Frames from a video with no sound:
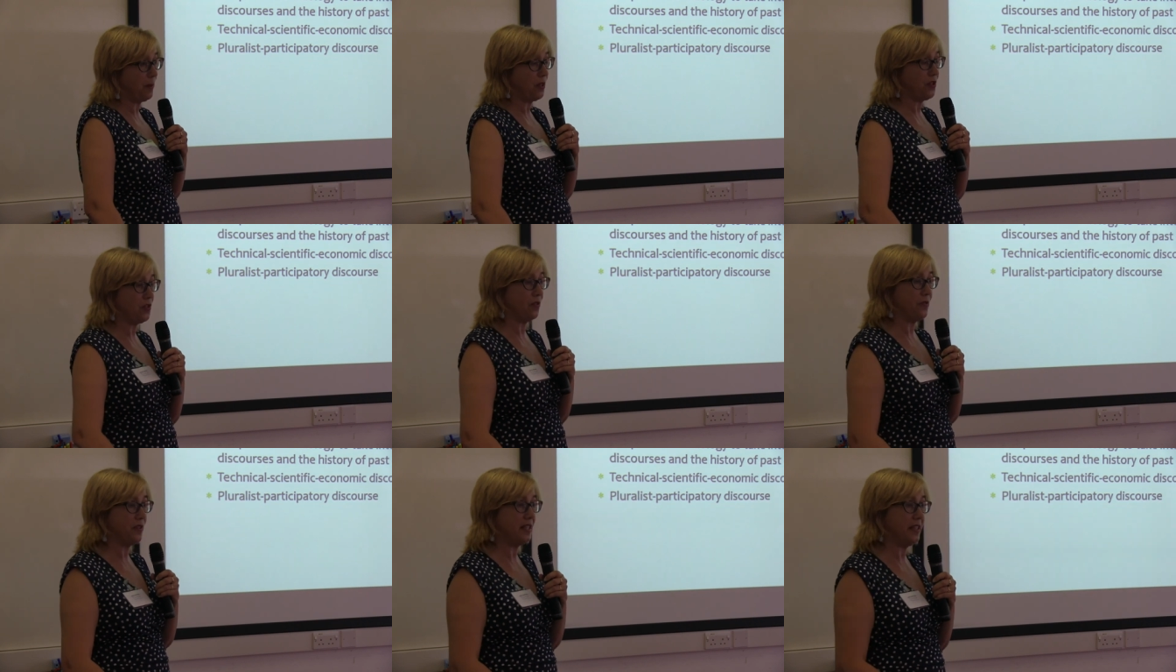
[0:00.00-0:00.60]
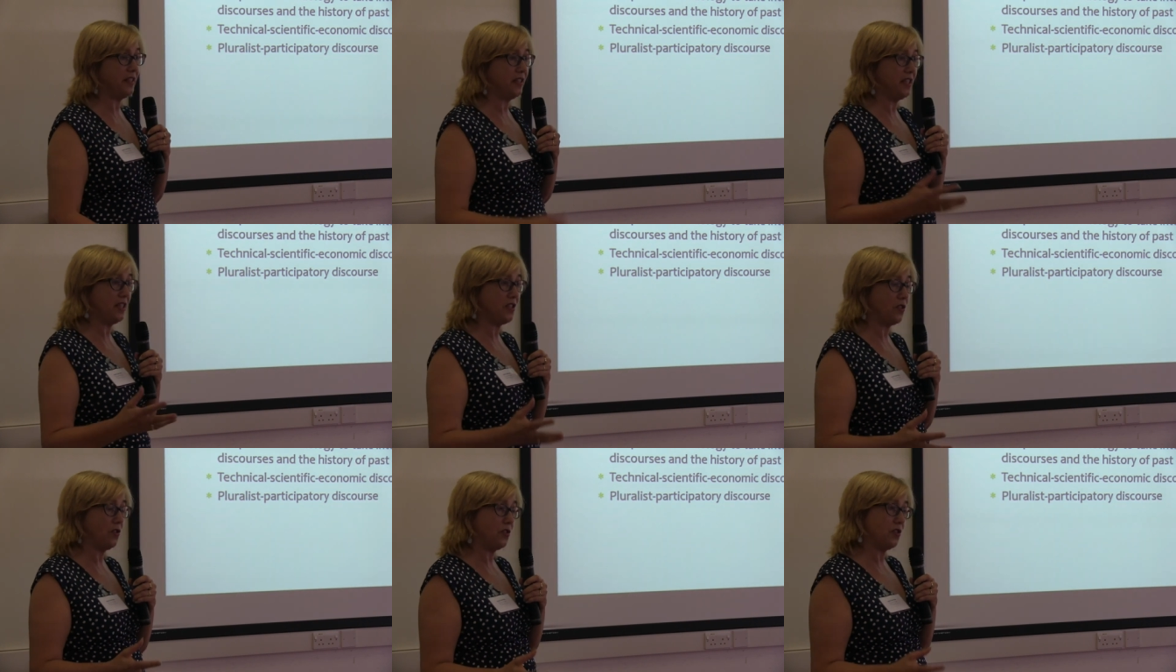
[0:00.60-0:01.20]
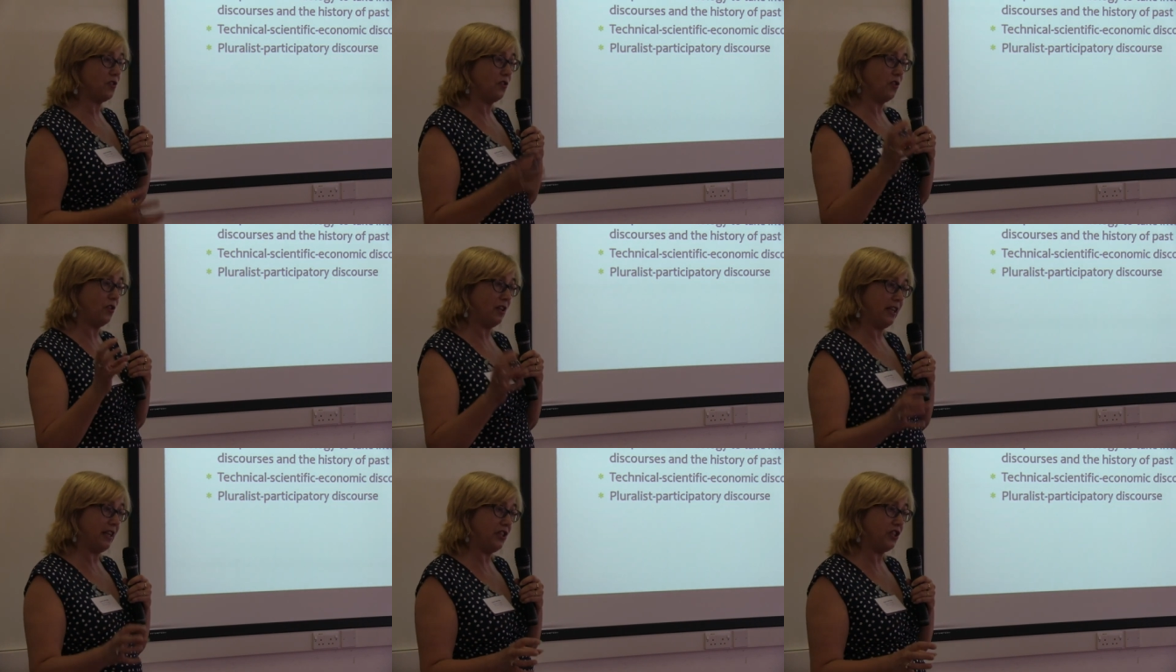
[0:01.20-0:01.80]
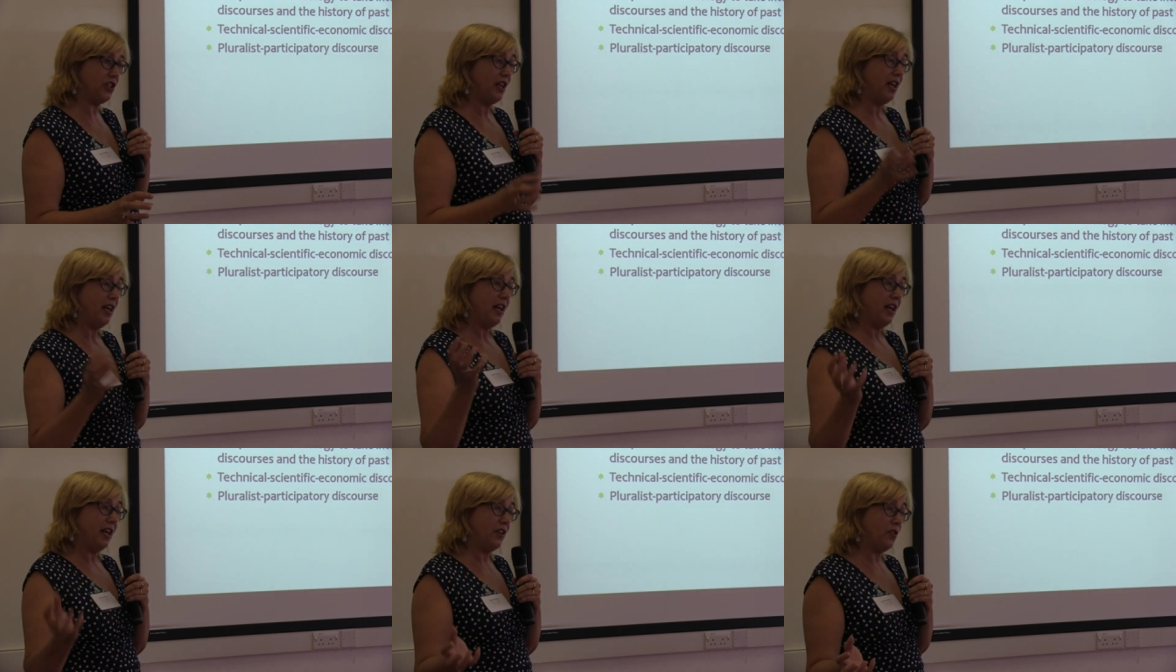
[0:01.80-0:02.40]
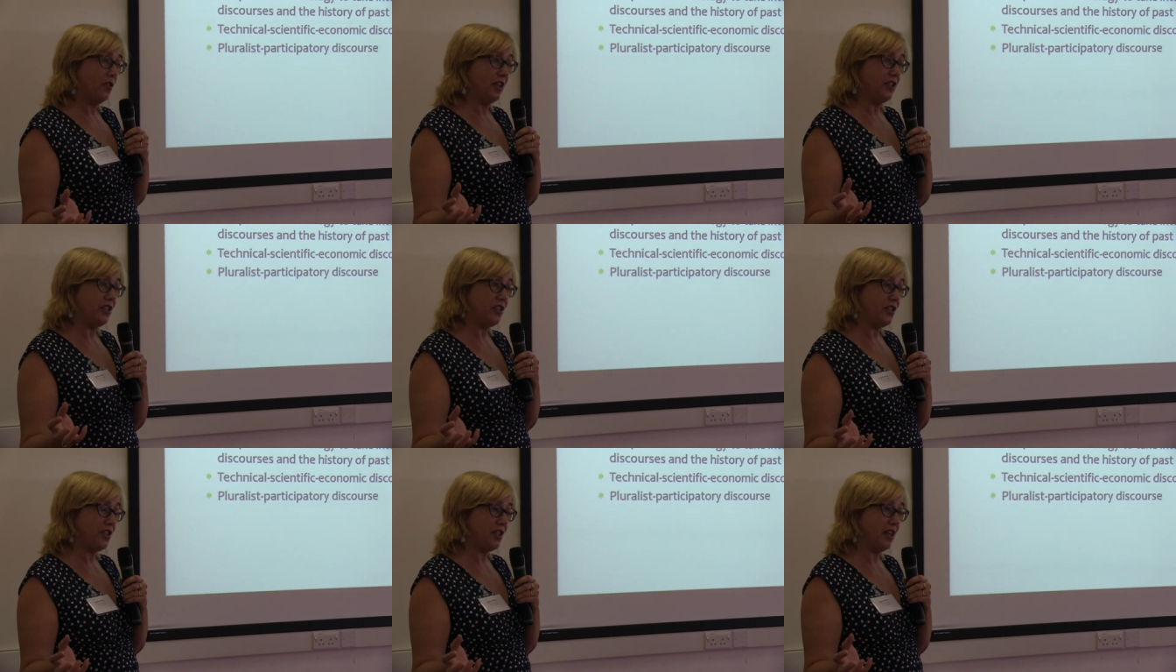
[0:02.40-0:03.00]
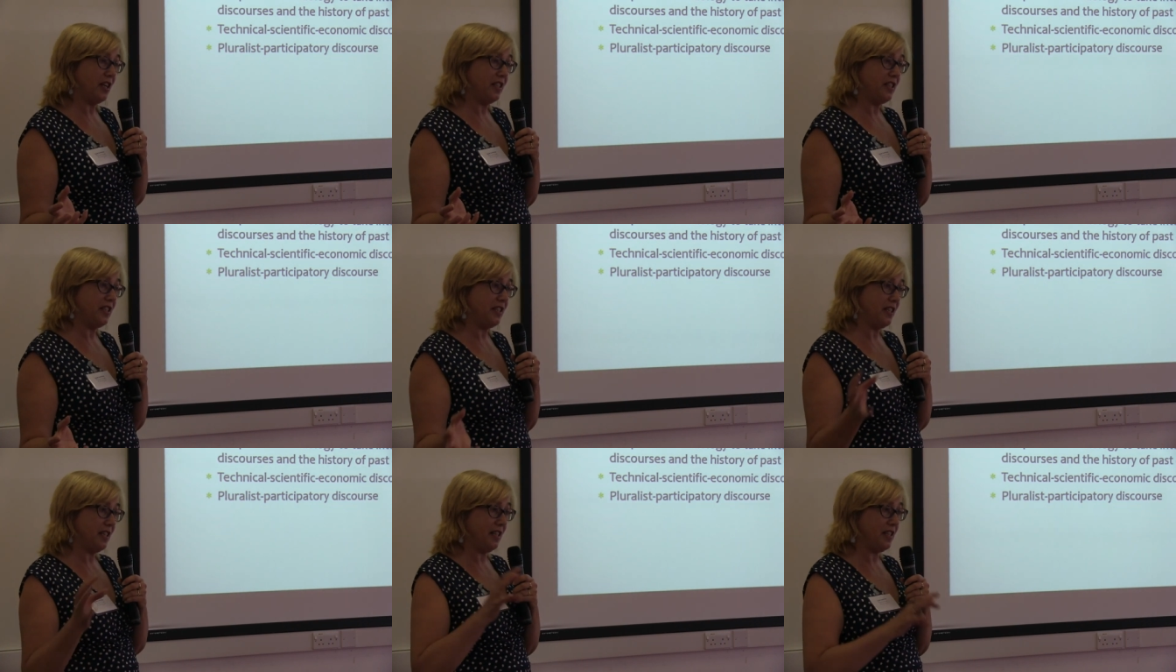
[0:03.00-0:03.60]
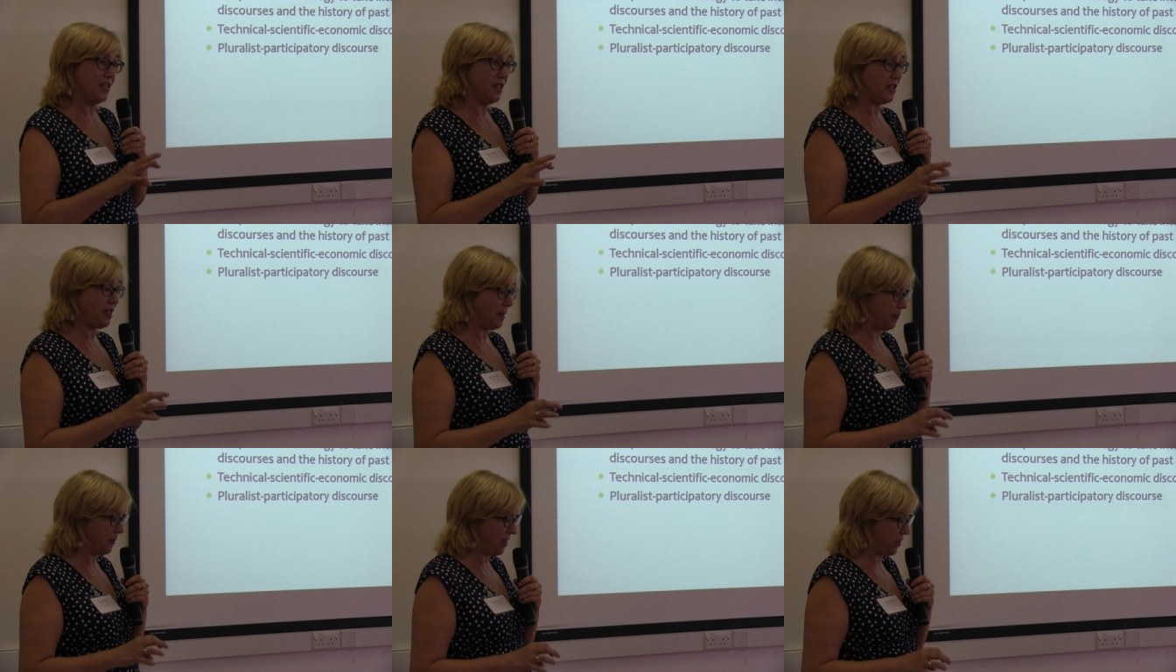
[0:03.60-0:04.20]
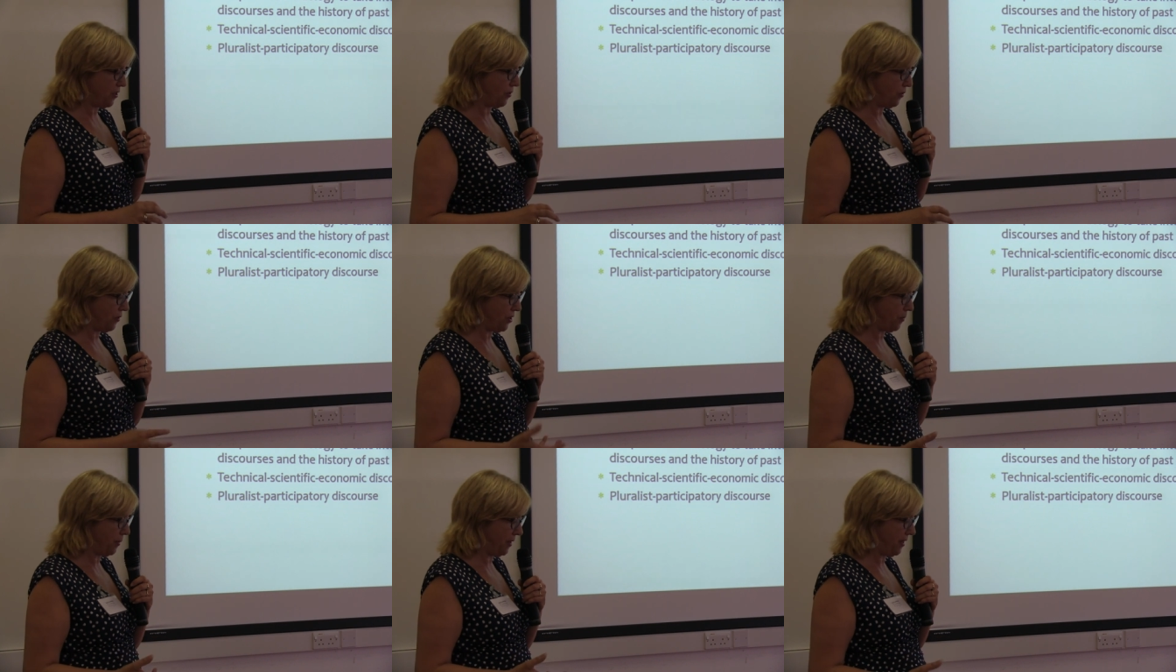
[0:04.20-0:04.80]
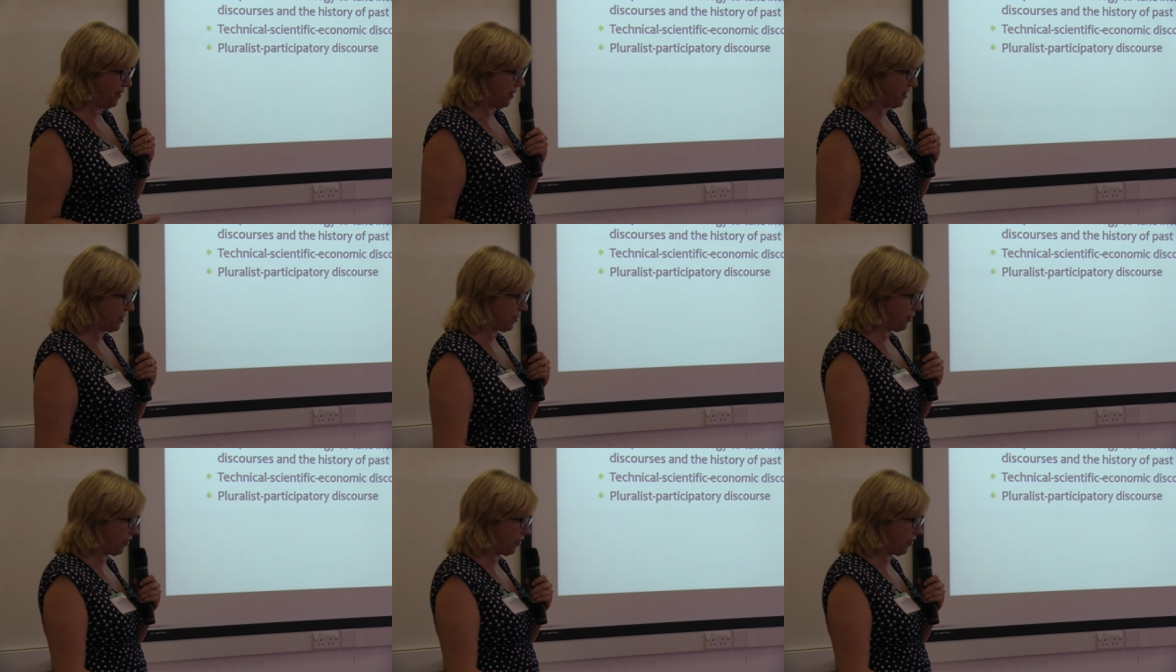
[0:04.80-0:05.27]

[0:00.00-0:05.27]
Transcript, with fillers: because obviously the discourse on knowledge and knowledge societies is a sub-discourse within this